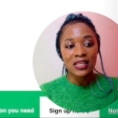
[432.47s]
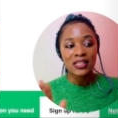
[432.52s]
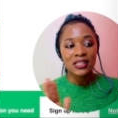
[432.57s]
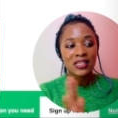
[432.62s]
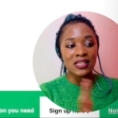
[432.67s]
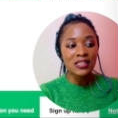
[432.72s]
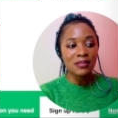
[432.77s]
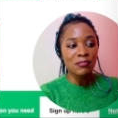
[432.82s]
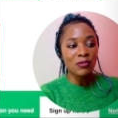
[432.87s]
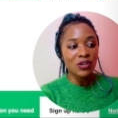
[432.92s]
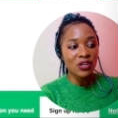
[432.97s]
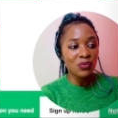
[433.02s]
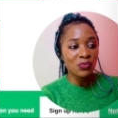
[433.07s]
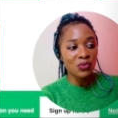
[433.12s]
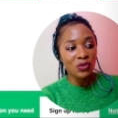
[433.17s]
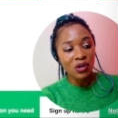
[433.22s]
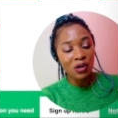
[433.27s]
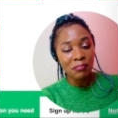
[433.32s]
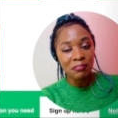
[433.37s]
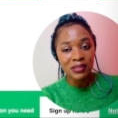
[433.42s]
this money
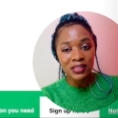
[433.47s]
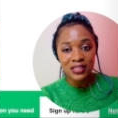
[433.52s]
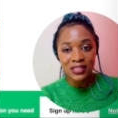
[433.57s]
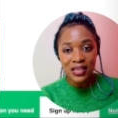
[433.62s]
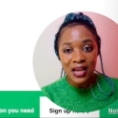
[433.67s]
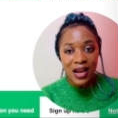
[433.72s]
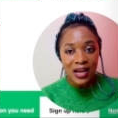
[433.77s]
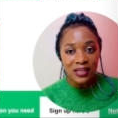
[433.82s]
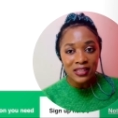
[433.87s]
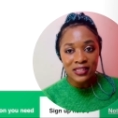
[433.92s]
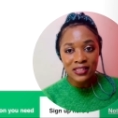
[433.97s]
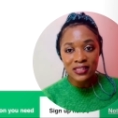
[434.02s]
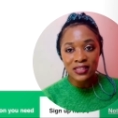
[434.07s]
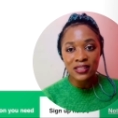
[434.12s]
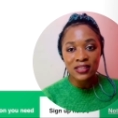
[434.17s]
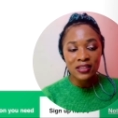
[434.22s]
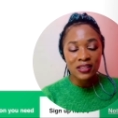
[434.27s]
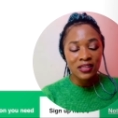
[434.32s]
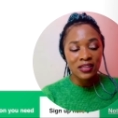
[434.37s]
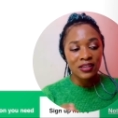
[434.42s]
will not be
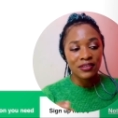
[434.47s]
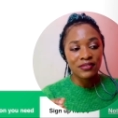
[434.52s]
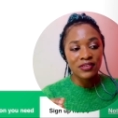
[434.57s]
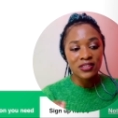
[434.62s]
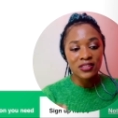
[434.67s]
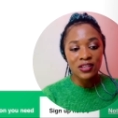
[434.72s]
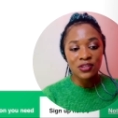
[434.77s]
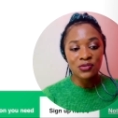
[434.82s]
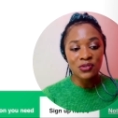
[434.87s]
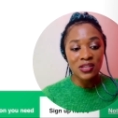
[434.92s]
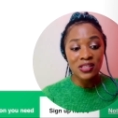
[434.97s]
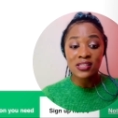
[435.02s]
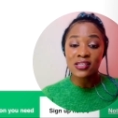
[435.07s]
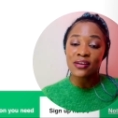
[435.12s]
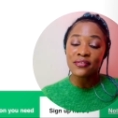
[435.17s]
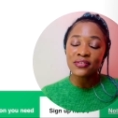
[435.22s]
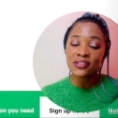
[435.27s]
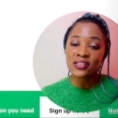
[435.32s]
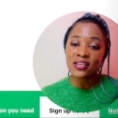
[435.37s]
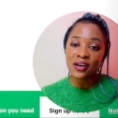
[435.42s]
taxed. If they say
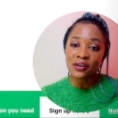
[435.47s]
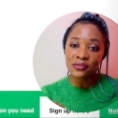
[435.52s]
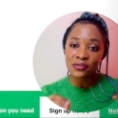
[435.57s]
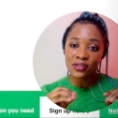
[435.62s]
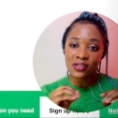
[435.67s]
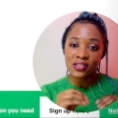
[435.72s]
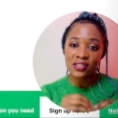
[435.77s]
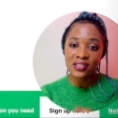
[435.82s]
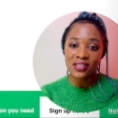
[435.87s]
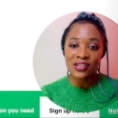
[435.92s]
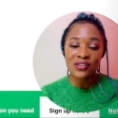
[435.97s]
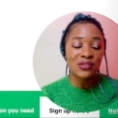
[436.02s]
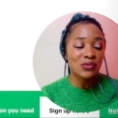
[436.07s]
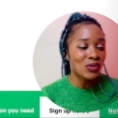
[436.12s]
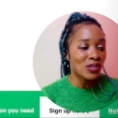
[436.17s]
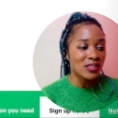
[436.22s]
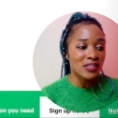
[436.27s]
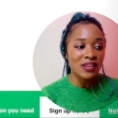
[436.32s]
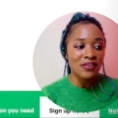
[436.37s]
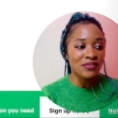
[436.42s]
27,000, it's
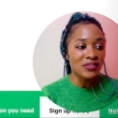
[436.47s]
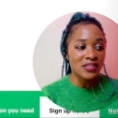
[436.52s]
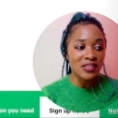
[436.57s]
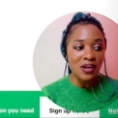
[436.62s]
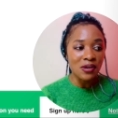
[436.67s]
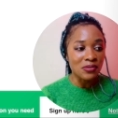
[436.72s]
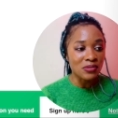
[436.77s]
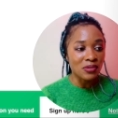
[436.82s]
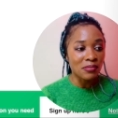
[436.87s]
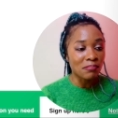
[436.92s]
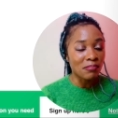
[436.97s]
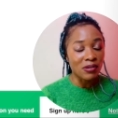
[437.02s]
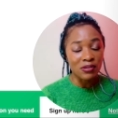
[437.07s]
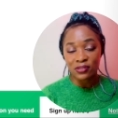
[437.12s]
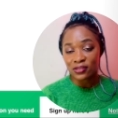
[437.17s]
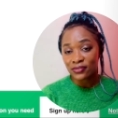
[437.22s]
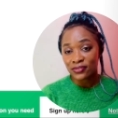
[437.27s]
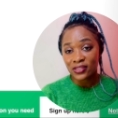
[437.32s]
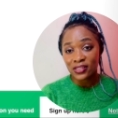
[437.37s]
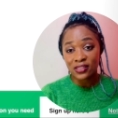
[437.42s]
27,000
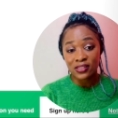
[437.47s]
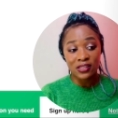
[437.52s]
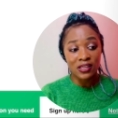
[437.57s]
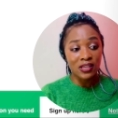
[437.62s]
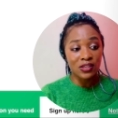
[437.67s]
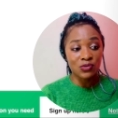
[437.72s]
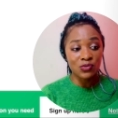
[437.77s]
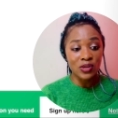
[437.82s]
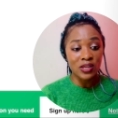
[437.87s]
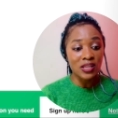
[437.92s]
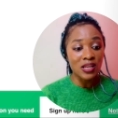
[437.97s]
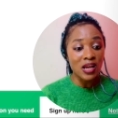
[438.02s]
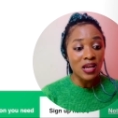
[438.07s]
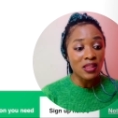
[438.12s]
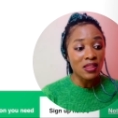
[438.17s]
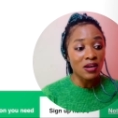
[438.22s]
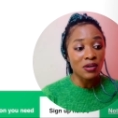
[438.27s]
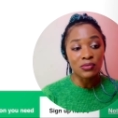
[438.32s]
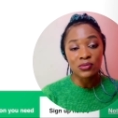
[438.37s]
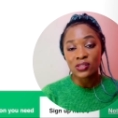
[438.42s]
pounds. If they say it's
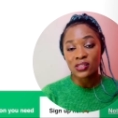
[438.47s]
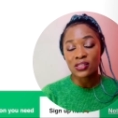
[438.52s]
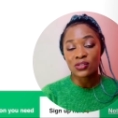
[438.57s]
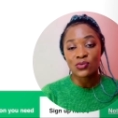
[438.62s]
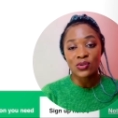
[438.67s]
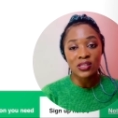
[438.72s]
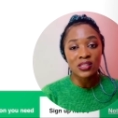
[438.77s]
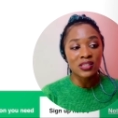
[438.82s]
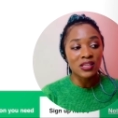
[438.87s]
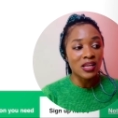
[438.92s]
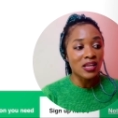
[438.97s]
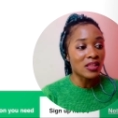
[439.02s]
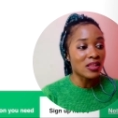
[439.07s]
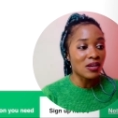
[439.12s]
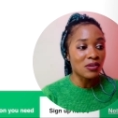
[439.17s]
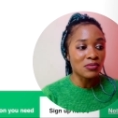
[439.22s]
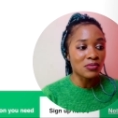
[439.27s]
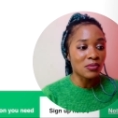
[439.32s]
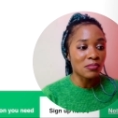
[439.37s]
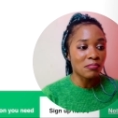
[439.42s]
29,000, it's
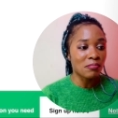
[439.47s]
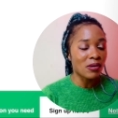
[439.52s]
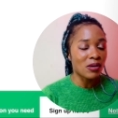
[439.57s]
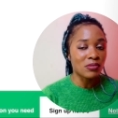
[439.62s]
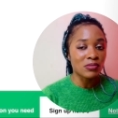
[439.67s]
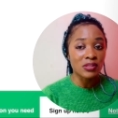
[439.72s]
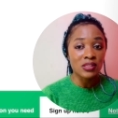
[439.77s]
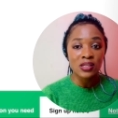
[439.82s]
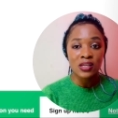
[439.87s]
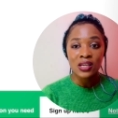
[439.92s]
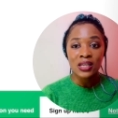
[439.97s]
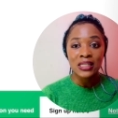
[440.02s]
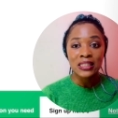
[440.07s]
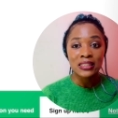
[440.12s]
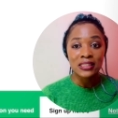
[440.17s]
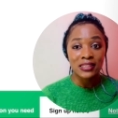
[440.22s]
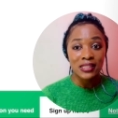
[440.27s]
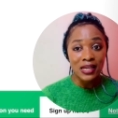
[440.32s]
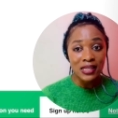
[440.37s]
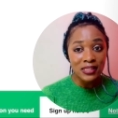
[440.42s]
29,000 pounds.
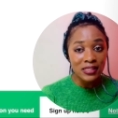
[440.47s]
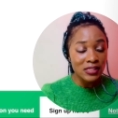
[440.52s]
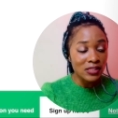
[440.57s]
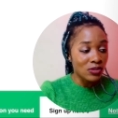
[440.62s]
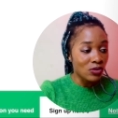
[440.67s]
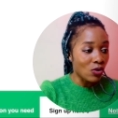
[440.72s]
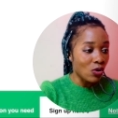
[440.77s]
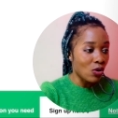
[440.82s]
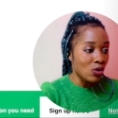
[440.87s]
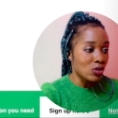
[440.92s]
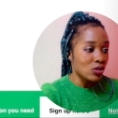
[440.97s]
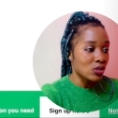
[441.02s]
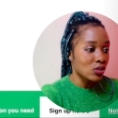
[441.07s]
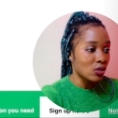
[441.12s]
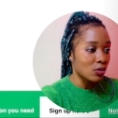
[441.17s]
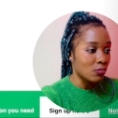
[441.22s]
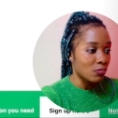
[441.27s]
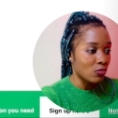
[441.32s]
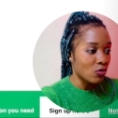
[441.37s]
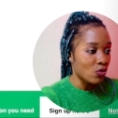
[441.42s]
That is
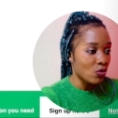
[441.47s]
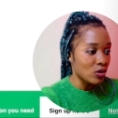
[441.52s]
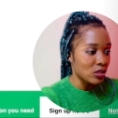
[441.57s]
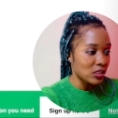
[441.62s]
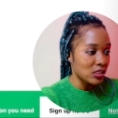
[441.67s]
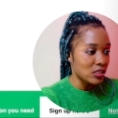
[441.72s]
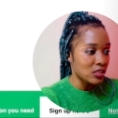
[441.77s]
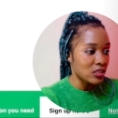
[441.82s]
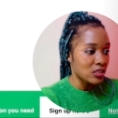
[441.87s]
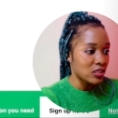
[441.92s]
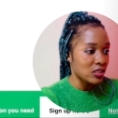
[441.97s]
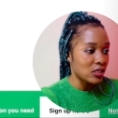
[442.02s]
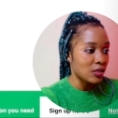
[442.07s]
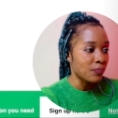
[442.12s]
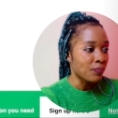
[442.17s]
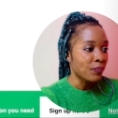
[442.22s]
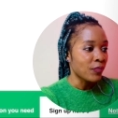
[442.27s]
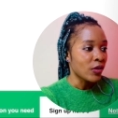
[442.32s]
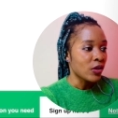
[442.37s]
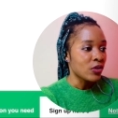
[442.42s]
awesome, honestly.
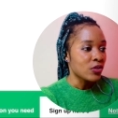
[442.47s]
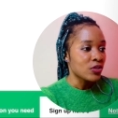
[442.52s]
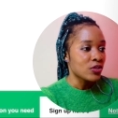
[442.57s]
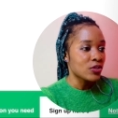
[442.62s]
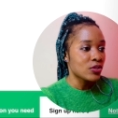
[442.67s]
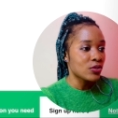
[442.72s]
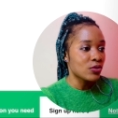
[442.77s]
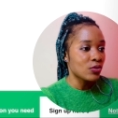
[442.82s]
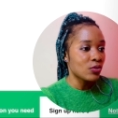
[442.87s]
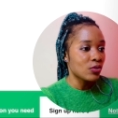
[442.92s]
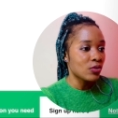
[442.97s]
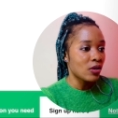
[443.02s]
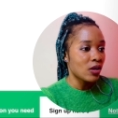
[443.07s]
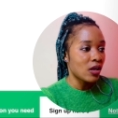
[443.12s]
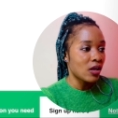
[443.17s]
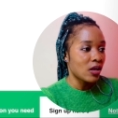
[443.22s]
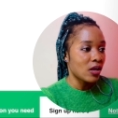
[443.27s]
So